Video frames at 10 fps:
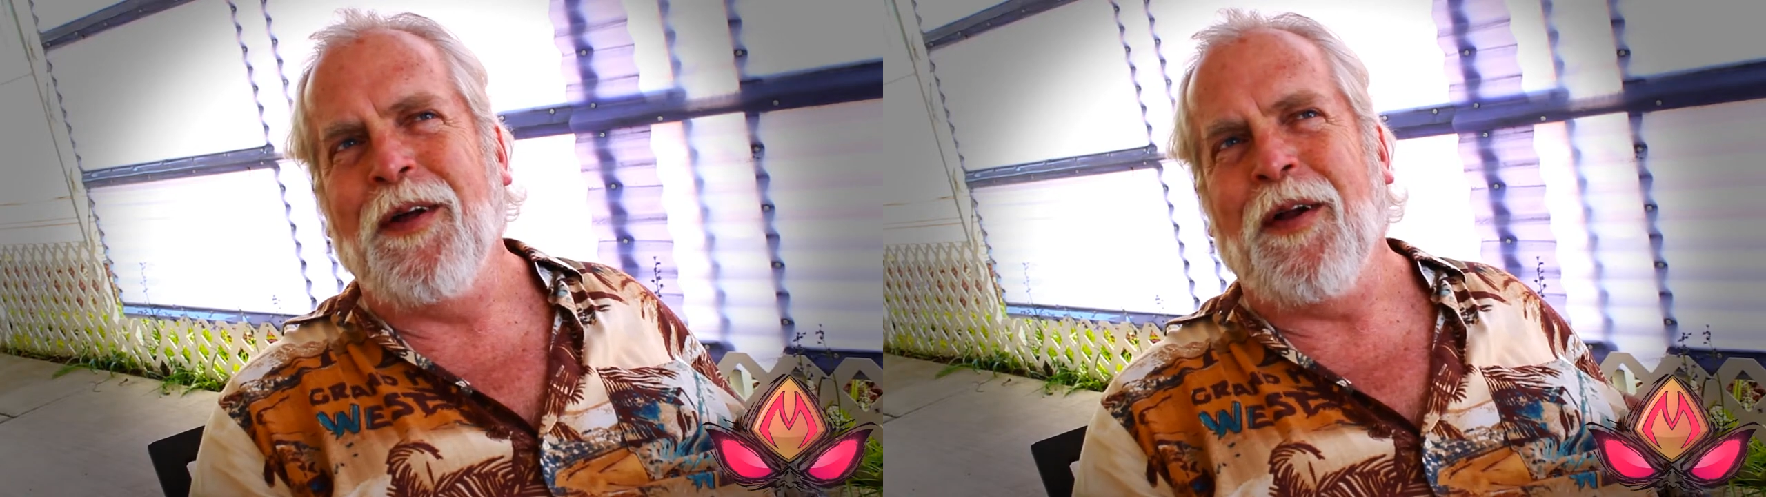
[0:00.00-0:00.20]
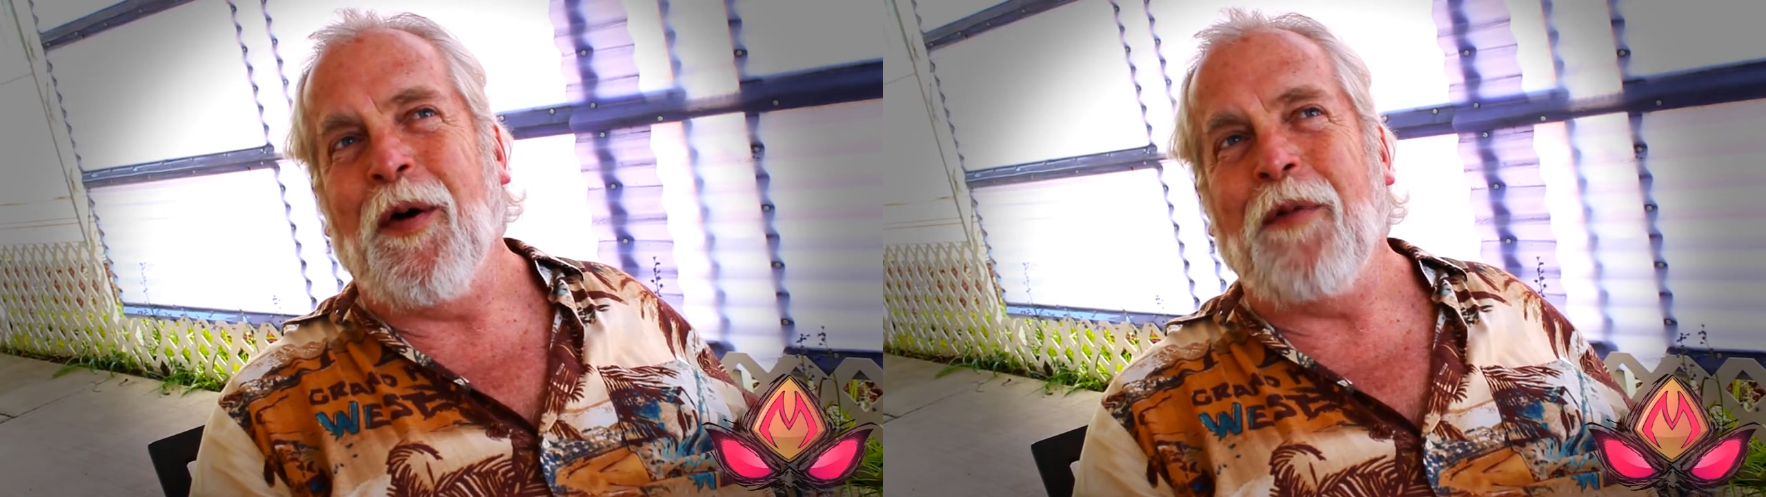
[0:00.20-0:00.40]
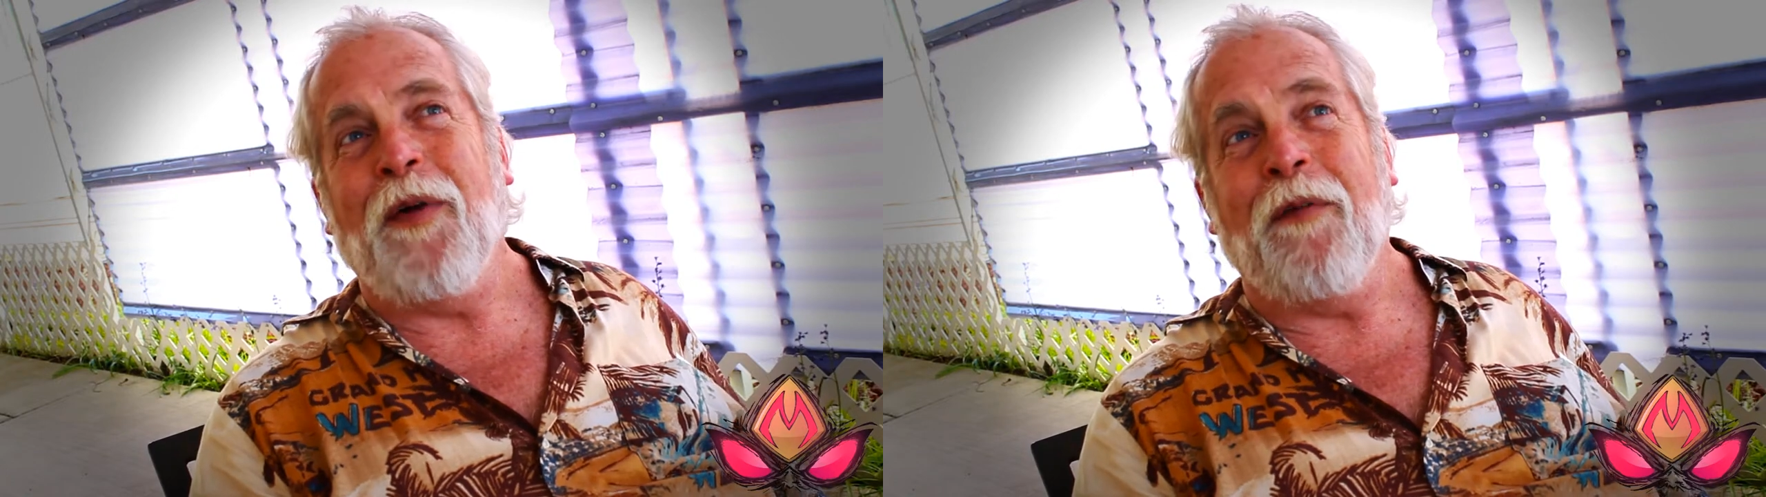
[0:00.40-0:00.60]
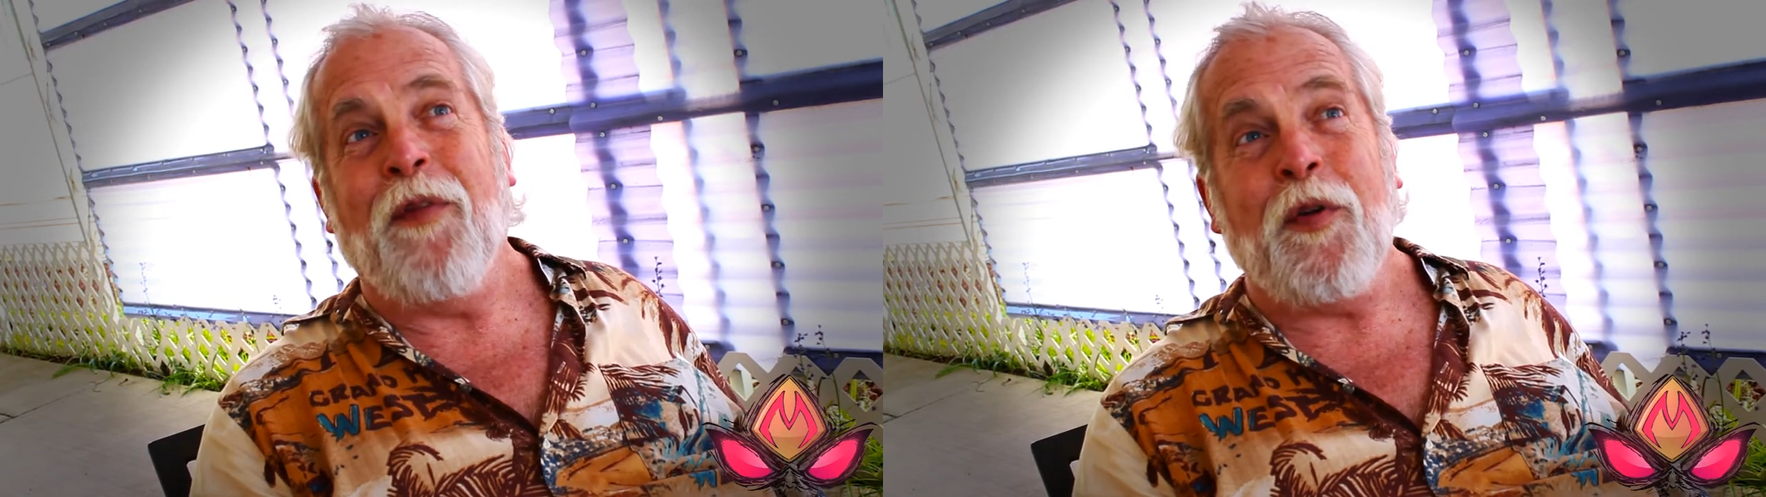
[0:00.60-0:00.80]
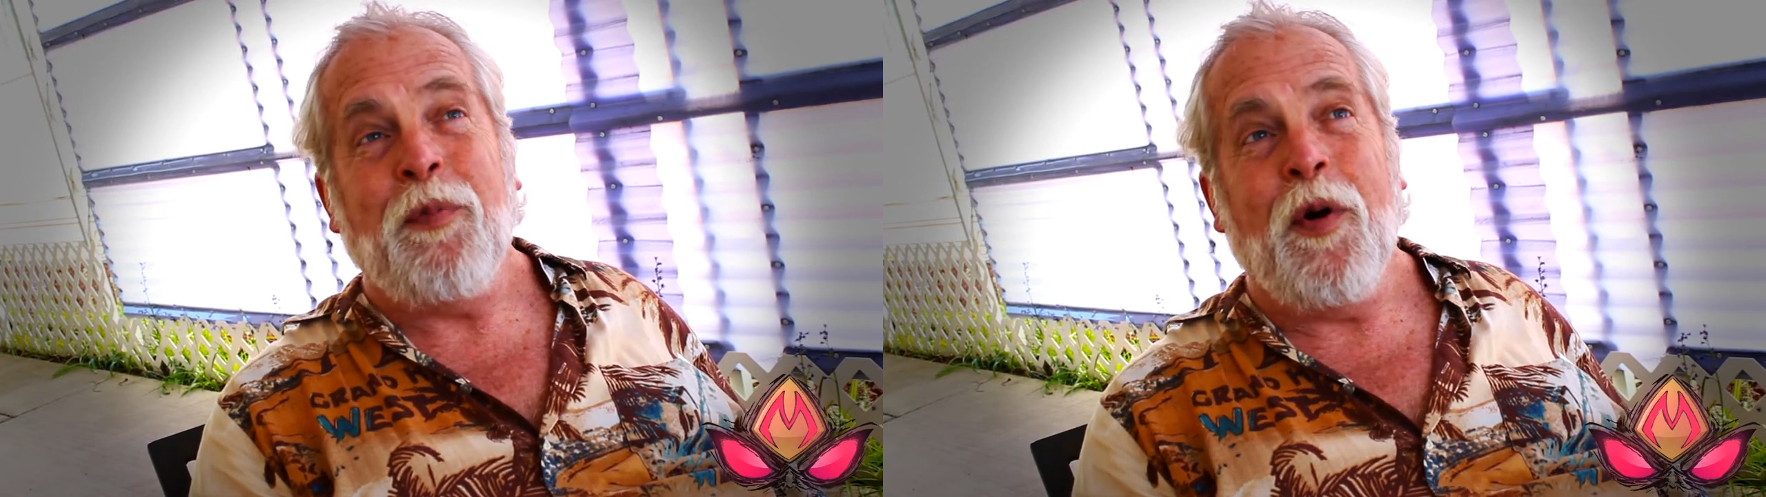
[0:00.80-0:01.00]
you know, yes. of,
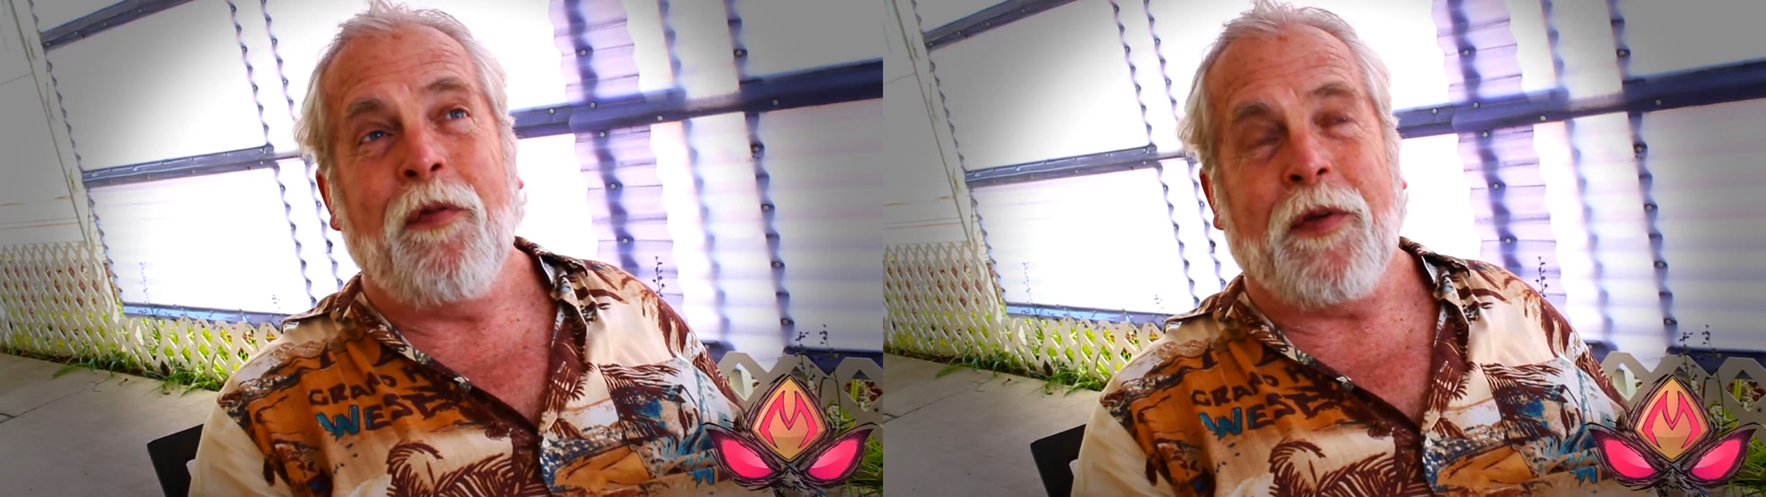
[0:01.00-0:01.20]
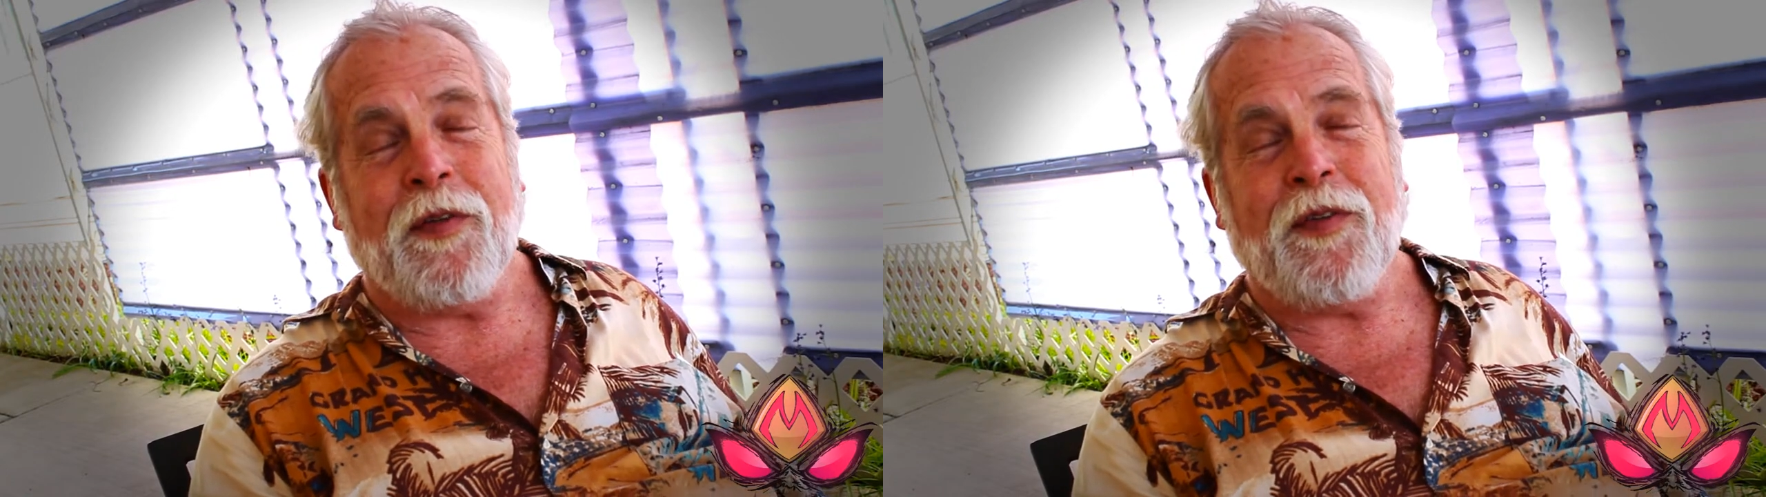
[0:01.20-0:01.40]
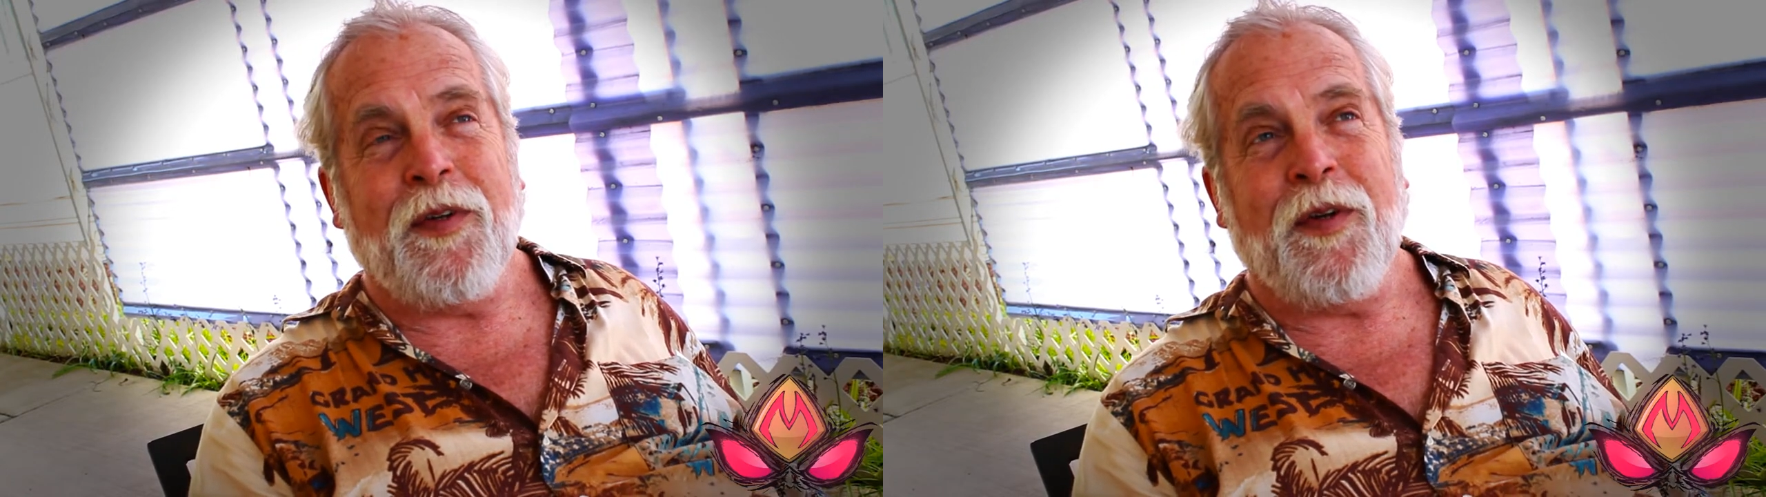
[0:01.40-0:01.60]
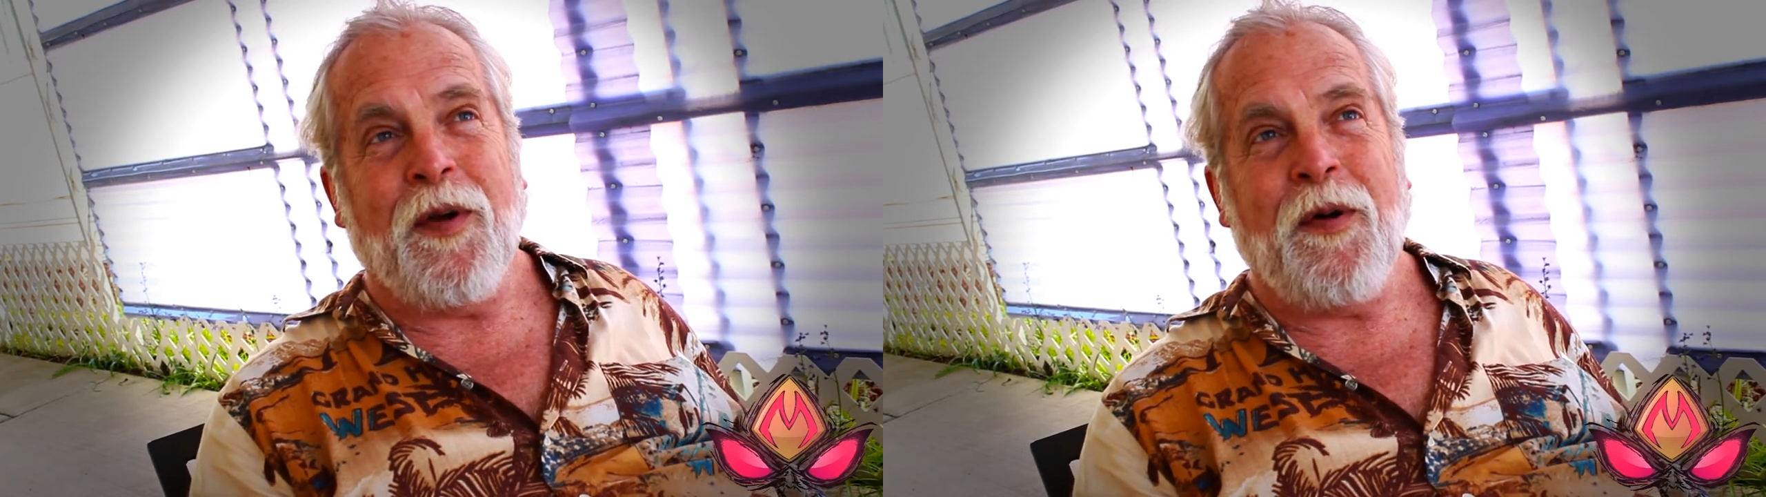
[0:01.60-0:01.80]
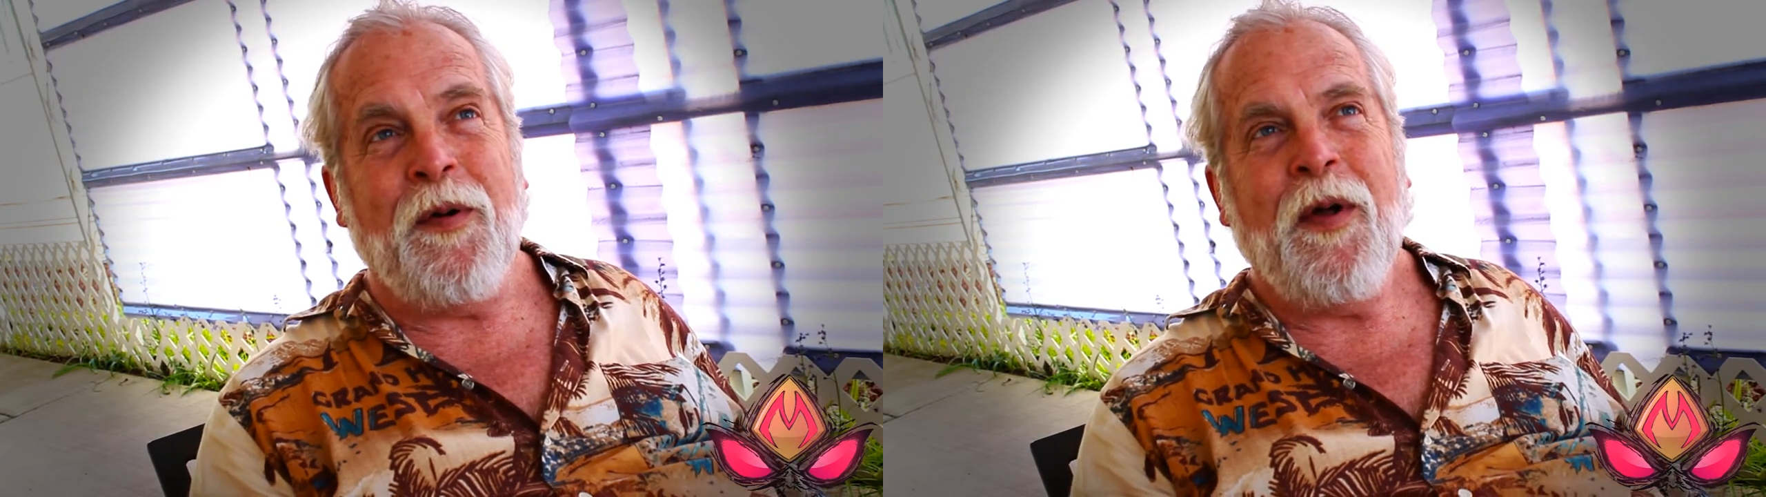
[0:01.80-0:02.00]
those movies, you
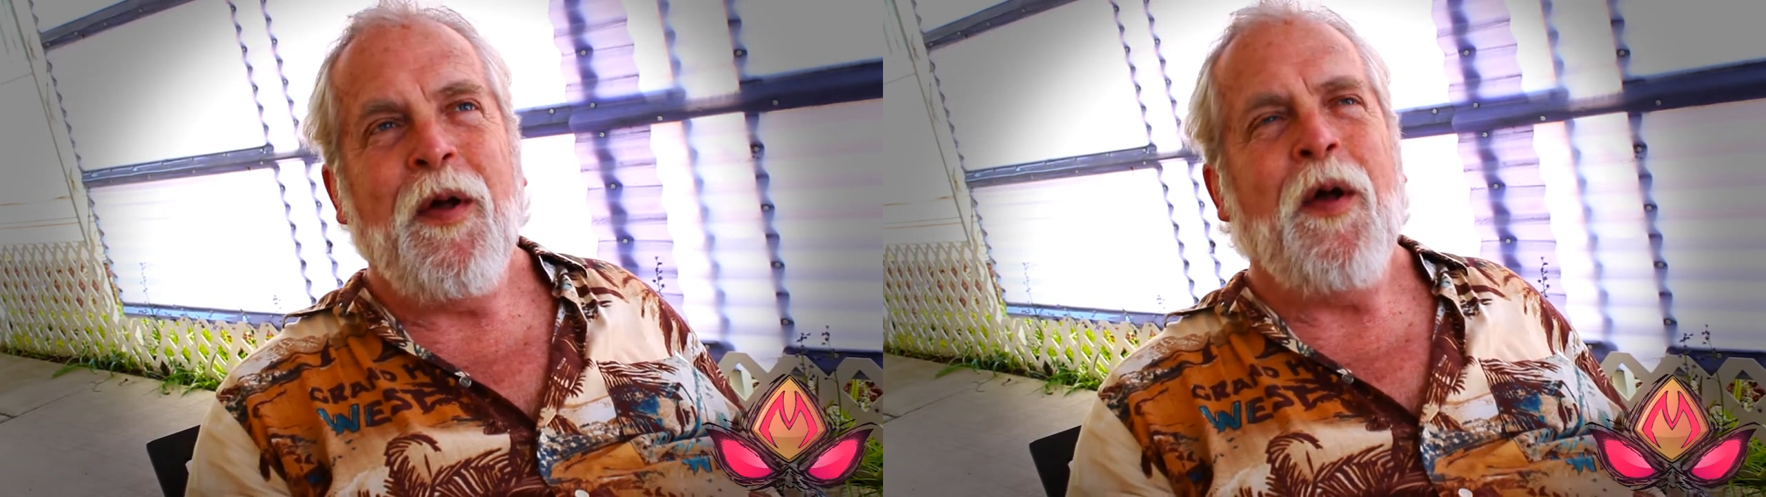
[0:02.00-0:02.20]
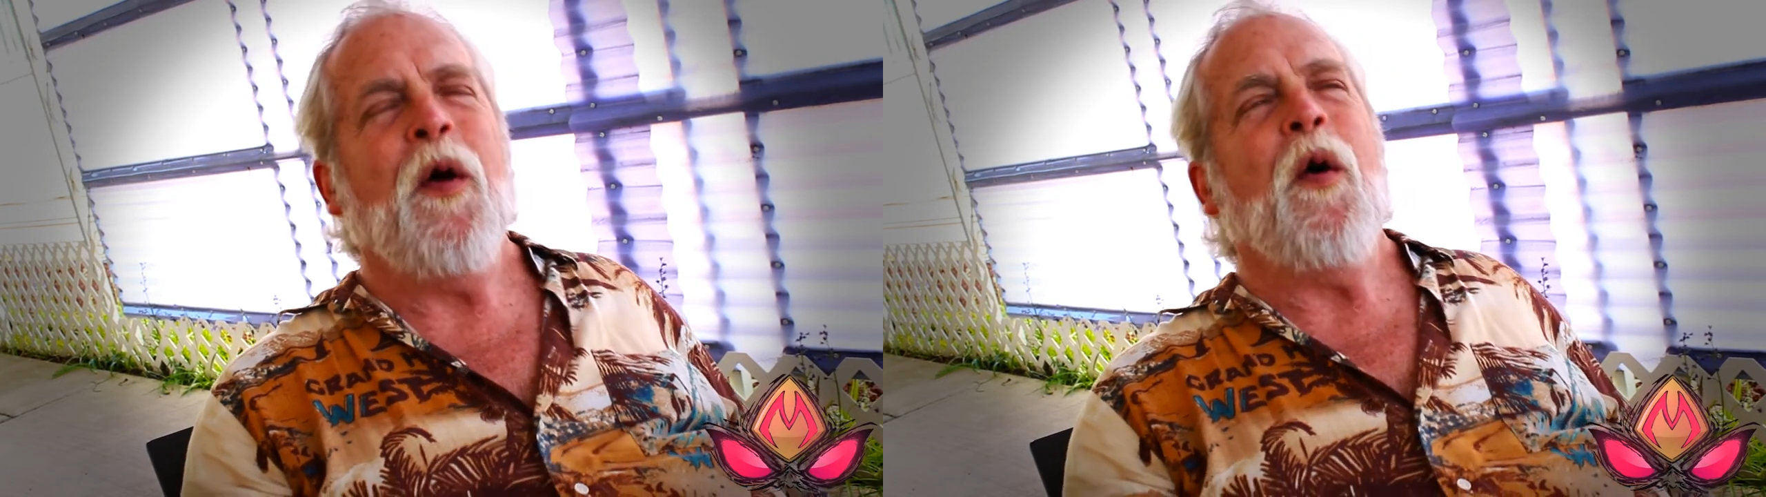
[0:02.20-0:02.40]
know, yeah.